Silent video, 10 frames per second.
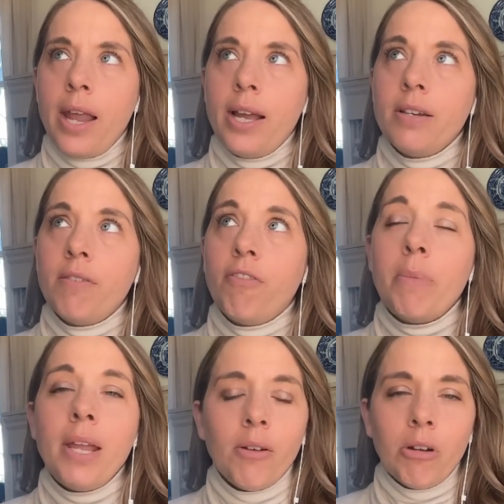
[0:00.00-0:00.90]
And for
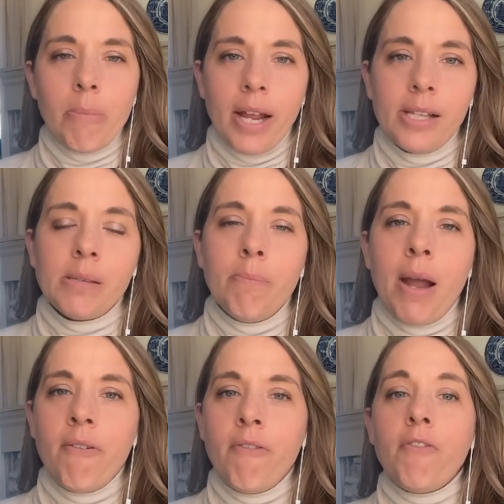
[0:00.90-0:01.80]
me, it remains
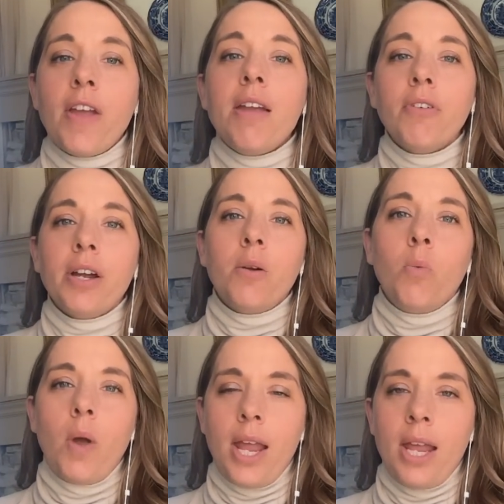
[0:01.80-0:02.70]
my favorite
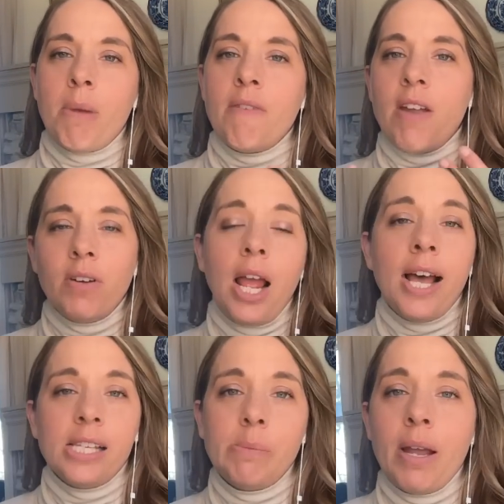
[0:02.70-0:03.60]
way, my favorite
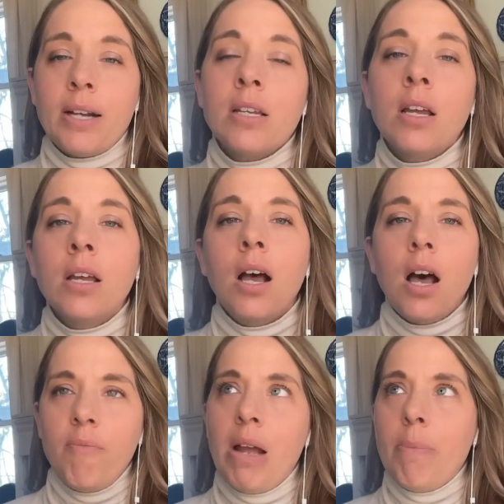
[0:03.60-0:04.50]
aspect
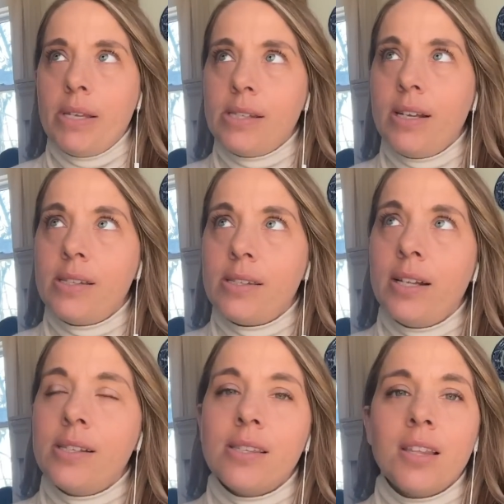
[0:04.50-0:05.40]
of my business.
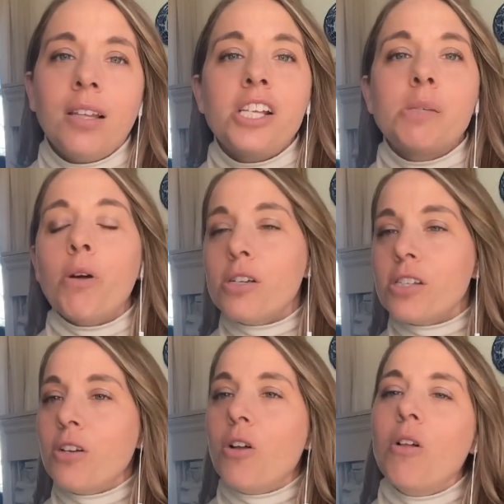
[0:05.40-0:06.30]
It's the least
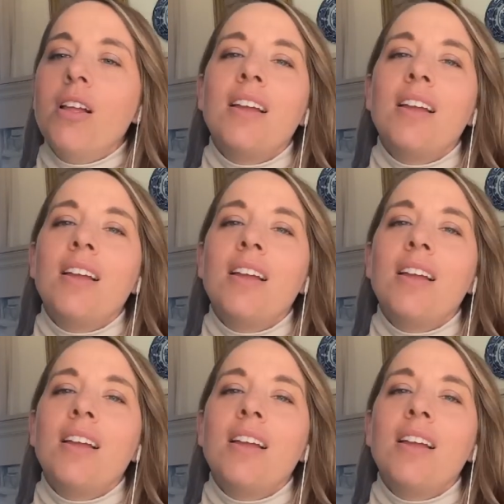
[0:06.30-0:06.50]
personal.